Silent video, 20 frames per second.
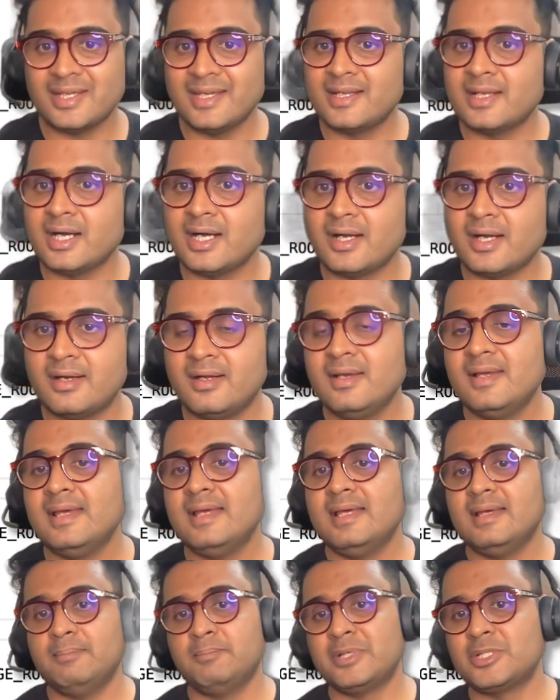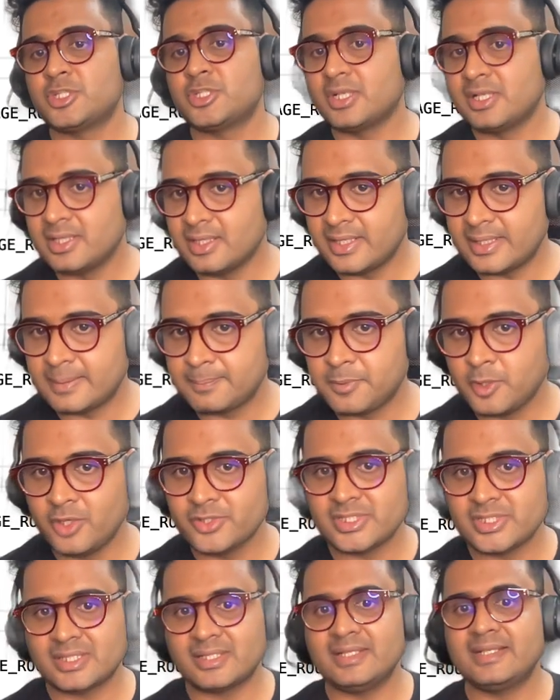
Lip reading: in our machine learning project.